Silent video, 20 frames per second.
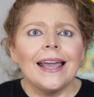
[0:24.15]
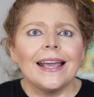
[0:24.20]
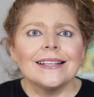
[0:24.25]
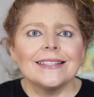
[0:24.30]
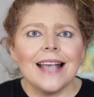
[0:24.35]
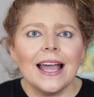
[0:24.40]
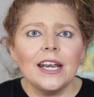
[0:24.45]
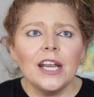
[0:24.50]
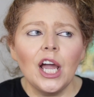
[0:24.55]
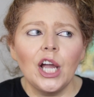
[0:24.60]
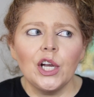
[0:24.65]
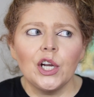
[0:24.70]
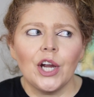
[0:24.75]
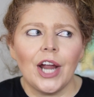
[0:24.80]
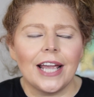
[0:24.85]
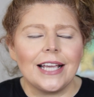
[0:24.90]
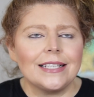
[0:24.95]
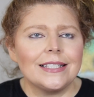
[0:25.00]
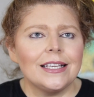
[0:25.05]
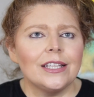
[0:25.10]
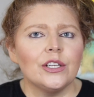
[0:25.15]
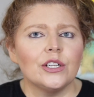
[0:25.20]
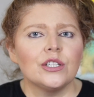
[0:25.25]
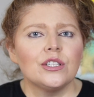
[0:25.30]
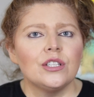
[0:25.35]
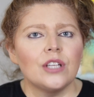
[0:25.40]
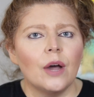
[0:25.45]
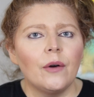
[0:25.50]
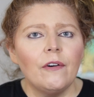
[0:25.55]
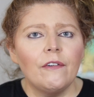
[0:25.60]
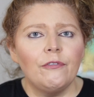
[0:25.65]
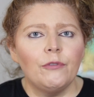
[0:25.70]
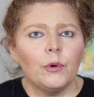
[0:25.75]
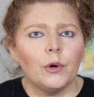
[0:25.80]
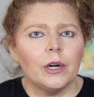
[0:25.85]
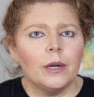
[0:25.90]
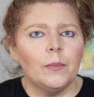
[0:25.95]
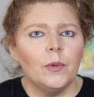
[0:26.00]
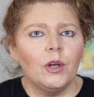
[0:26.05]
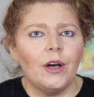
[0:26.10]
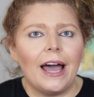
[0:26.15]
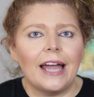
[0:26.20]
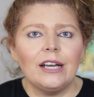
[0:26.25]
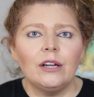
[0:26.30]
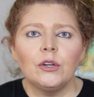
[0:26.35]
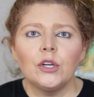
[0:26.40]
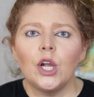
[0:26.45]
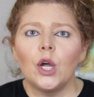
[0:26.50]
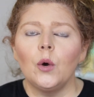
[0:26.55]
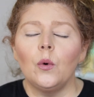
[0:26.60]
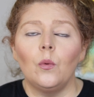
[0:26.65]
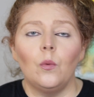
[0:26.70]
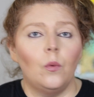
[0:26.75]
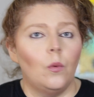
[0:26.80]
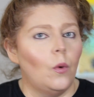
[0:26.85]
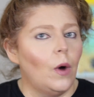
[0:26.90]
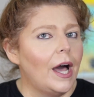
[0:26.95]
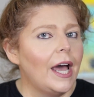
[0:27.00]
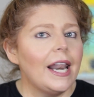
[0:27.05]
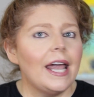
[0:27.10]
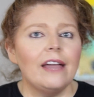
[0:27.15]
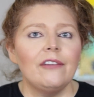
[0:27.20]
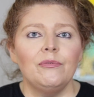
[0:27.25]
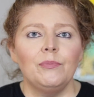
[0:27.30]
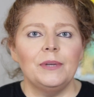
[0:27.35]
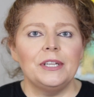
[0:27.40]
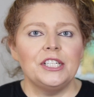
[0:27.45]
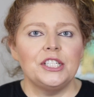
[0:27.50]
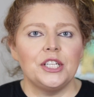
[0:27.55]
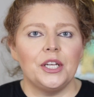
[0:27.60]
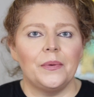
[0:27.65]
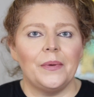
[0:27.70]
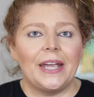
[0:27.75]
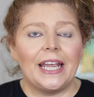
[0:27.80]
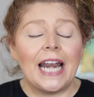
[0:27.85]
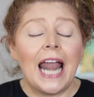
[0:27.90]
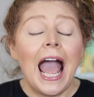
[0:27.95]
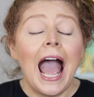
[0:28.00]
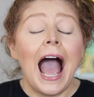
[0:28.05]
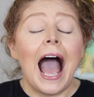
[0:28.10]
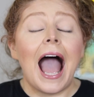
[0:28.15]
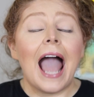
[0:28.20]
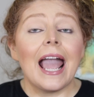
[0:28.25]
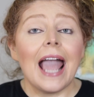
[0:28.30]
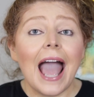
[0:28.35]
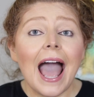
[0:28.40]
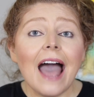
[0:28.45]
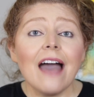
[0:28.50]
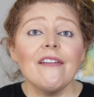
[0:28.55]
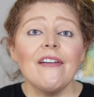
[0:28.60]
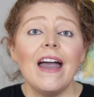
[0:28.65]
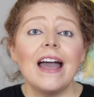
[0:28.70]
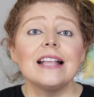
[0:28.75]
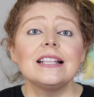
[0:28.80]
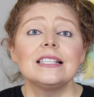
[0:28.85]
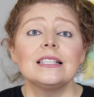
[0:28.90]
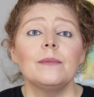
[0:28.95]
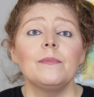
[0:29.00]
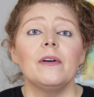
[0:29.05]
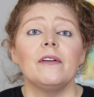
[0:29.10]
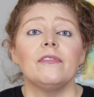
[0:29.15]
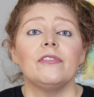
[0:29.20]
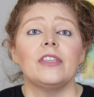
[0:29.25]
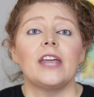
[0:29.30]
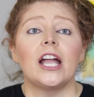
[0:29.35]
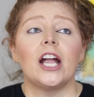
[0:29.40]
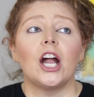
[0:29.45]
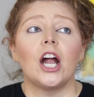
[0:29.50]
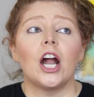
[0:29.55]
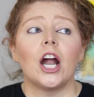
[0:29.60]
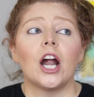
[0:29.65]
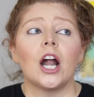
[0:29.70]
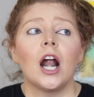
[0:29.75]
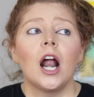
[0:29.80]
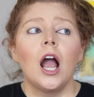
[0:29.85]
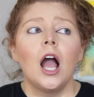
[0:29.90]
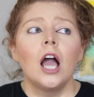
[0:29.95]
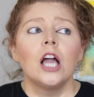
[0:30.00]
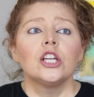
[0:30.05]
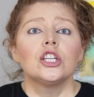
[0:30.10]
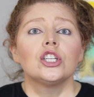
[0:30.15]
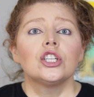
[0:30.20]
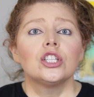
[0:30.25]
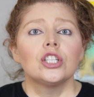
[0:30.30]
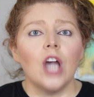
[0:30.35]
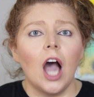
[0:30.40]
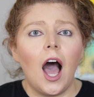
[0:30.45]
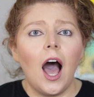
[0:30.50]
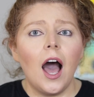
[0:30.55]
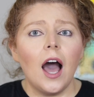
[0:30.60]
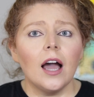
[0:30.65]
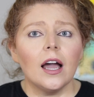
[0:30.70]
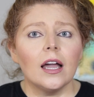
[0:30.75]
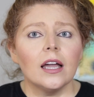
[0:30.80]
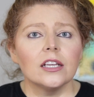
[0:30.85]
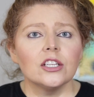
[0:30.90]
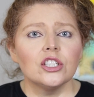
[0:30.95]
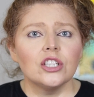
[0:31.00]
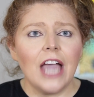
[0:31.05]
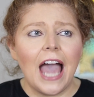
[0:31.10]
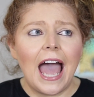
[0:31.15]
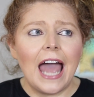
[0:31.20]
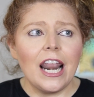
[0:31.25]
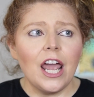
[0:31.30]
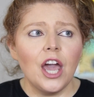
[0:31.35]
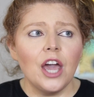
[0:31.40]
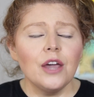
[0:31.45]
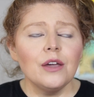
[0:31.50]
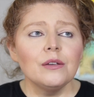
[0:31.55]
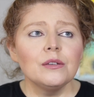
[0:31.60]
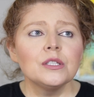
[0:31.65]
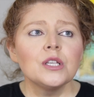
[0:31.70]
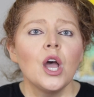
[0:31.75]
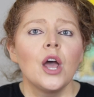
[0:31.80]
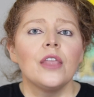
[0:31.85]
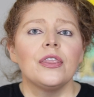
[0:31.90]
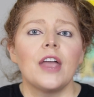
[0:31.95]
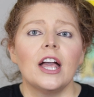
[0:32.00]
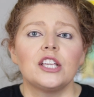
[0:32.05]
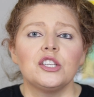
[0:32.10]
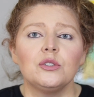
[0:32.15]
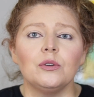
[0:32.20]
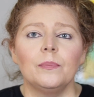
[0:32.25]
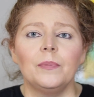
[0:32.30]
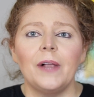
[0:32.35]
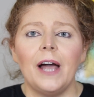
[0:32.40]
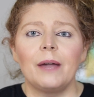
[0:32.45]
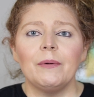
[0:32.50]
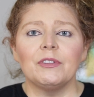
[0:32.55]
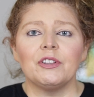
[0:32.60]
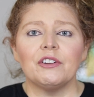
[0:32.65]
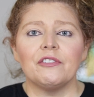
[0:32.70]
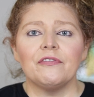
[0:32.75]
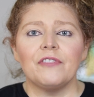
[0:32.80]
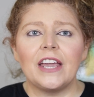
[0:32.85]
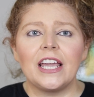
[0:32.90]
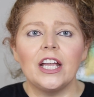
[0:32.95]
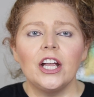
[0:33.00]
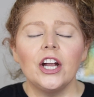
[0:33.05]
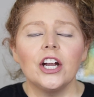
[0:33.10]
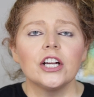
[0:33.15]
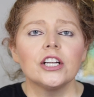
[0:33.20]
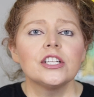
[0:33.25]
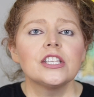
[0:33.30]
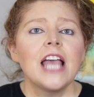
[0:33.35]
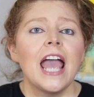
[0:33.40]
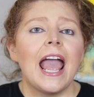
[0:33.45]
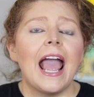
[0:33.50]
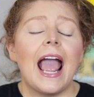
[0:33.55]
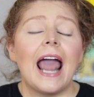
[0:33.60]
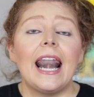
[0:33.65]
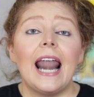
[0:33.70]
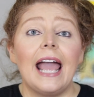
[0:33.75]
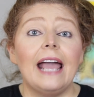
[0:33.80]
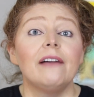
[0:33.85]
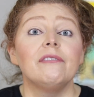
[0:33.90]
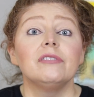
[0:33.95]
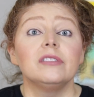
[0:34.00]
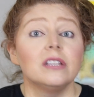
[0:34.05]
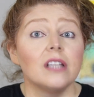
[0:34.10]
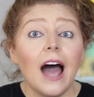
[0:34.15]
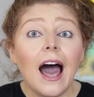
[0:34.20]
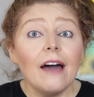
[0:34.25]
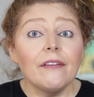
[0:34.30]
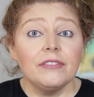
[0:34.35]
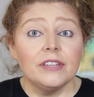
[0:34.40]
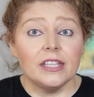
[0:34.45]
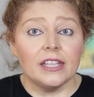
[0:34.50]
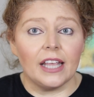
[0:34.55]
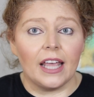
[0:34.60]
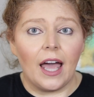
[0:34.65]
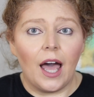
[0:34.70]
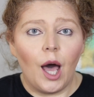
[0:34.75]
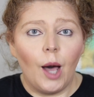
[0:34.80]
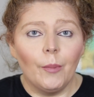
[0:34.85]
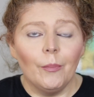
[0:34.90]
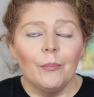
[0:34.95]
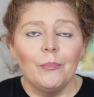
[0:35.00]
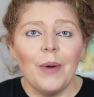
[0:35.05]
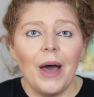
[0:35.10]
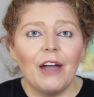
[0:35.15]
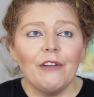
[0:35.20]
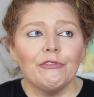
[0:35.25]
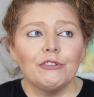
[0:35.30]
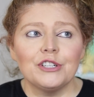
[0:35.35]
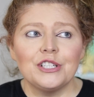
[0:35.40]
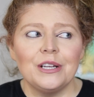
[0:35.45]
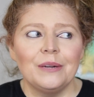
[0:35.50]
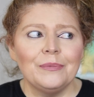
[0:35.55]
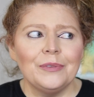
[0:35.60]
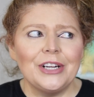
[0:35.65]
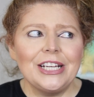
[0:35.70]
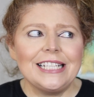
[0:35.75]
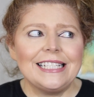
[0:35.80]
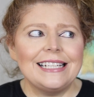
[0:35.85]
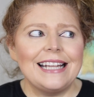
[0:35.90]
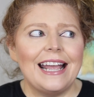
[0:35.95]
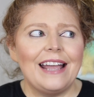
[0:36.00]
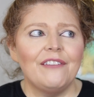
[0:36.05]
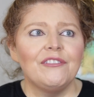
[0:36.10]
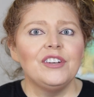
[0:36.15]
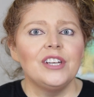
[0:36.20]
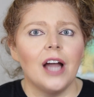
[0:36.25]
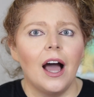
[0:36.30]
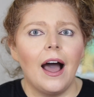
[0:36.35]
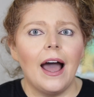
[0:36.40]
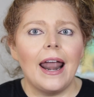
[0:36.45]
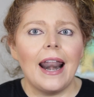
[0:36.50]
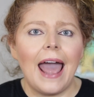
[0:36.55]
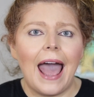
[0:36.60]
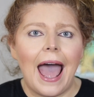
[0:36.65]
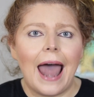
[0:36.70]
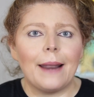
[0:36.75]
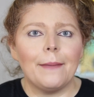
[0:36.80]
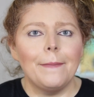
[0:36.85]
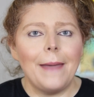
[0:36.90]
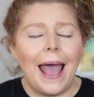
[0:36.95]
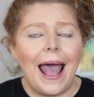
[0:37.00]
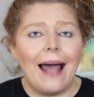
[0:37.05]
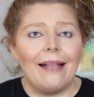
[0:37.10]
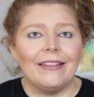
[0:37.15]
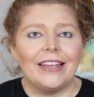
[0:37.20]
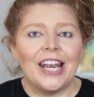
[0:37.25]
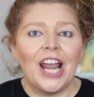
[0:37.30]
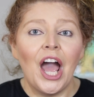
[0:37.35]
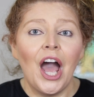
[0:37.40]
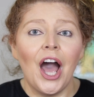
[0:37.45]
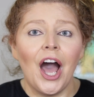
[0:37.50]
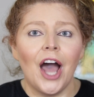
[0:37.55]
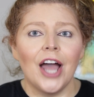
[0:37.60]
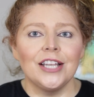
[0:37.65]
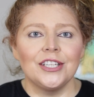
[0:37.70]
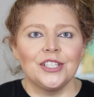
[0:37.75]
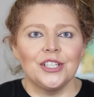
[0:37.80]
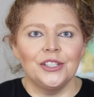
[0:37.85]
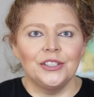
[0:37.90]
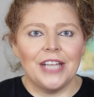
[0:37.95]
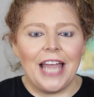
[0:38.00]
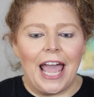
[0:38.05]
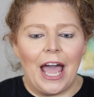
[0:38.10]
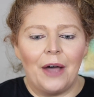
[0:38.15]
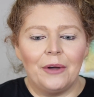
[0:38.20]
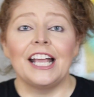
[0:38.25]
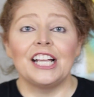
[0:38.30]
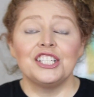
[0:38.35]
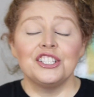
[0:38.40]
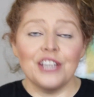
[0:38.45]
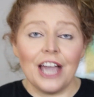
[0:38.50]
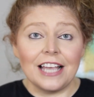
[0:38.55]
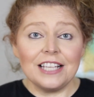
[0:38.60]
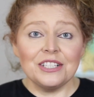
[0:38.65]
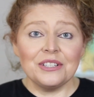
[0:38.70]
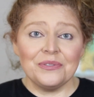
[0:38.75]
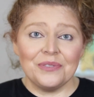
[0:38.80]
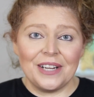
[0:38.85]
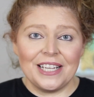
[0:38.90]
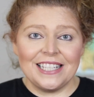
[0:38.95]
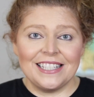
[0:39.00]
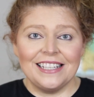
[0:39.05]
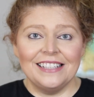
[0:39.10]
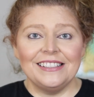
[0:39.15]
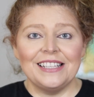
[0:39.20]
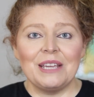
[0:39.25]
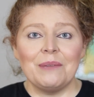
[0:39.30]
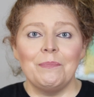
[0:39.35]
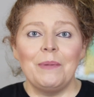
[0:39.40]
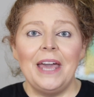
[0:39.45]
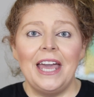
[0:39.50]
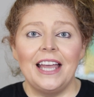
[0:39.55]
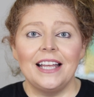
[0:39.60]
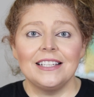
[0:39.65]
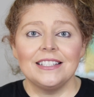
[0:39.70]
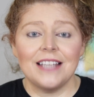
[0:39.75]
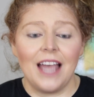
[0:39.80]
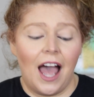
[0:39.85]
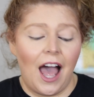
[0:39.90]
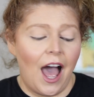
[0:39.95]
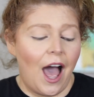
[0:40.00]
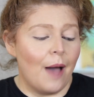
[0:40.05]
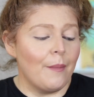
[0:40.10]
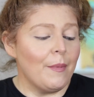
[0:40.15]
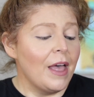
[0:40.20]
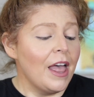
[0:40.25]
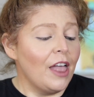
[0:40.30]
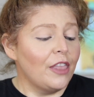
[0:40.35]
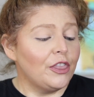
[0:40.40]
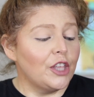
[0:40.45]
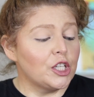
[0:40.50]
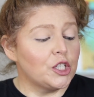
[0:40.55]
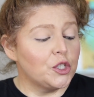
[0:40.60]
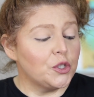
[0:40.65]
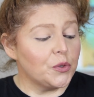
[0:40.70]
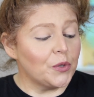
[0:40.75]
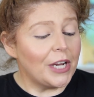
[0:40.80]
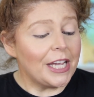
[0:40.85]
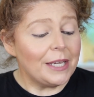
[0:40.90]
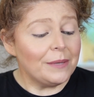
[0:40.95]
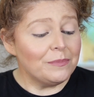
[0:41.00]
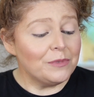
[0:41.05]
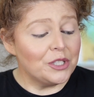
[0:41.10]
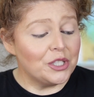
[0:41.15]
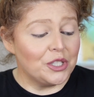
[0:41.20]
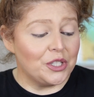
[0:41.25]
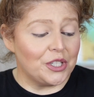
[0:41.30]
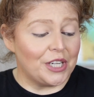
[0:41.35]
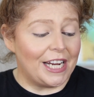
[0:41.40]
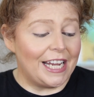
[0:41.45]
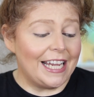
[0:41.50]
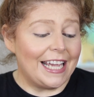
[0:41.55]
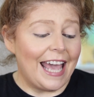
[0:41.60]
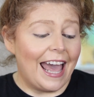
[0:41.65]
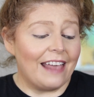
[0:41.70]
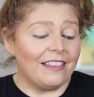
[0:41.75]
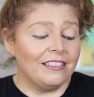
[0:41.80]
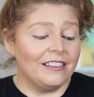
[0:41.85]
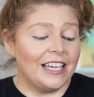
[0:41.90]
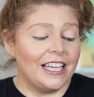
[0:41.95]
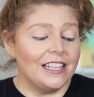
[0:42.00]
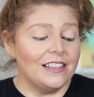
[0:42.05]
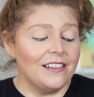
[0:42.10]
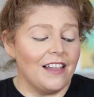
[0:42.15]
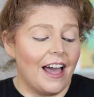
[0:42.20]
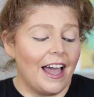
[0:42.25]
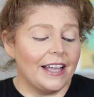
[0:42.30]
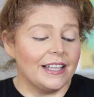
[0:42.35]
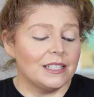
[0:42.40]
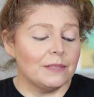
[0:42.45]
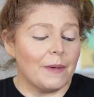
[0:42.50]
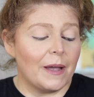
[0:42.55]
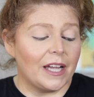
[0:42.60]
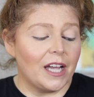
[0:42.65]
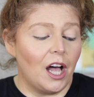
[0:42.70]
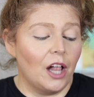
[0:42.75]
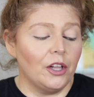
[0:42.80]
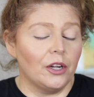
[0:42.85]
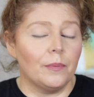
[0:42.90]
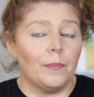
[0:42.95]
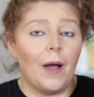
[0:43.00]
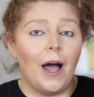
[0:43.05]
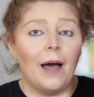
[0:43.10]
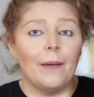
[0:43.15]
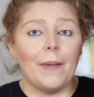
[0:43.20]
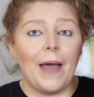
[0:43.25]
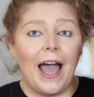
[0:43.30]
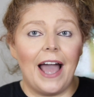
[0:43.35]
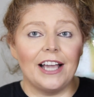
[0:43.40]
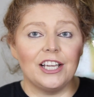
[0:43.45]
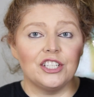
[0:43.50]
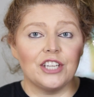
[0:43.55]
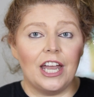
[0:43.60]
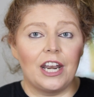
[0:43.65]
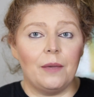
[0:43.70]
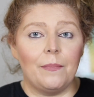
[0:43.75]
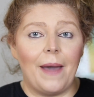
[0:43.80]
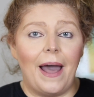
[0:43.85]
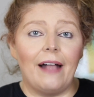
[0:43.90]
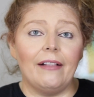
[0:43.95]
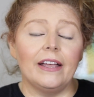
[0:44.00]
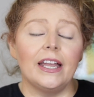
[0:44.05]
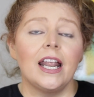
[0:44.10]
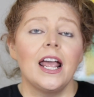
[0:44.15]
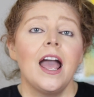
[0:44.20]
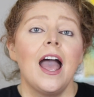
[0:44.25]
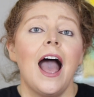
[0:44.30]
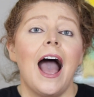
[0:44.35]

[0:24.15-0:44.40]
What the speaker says: Is that not crazy? They're so affordable. I don't know what I've been doing. I have had some of their shock shadows that you apply with your fingers, and I have loved them, but for some reason I have not had a palette until now. I just recently picked up the Dream Street Kathleen Lights by Colourpop eyeshadow palette.